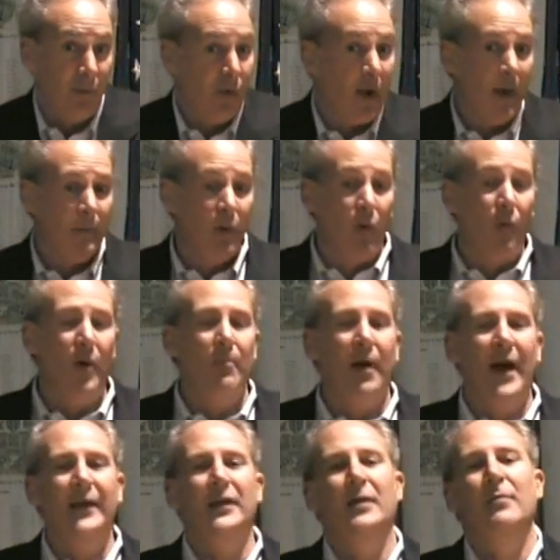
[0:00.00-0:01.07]
And what
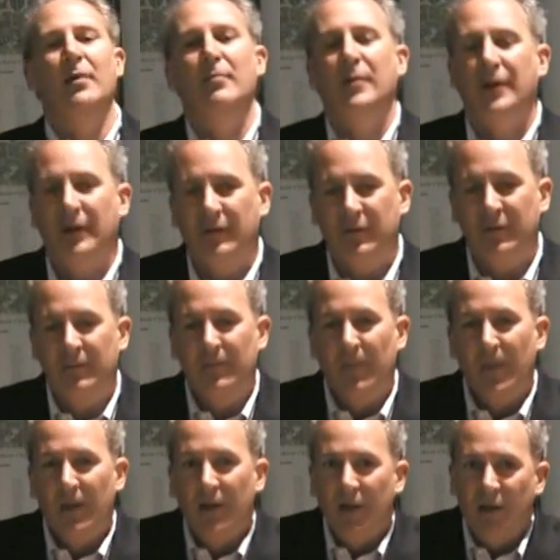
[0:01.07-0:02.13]
my commitment
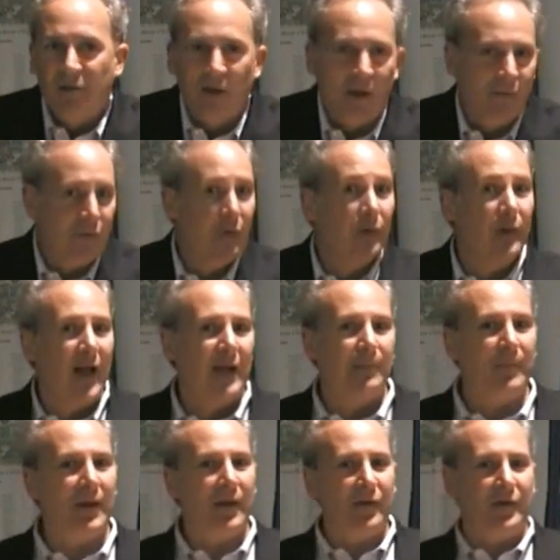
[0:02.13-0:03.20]
is that if you
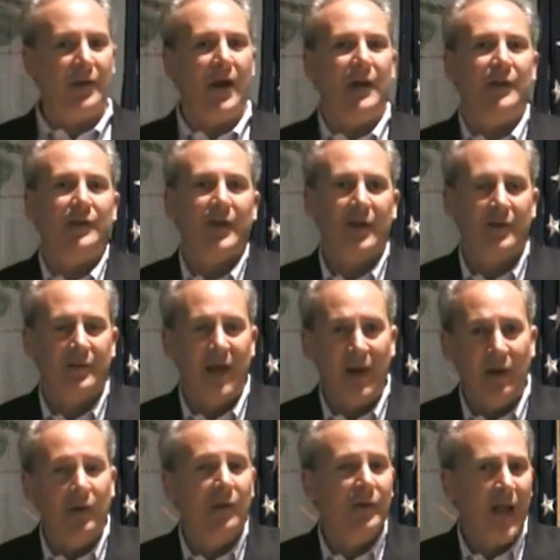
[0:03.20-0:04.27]
elect me as United States
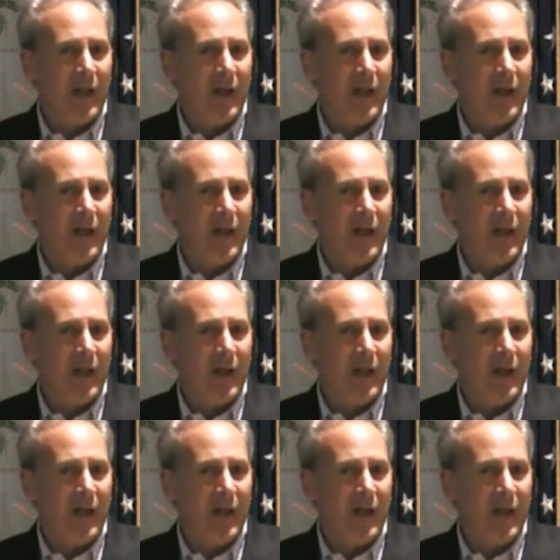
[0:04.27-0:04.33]
Senator,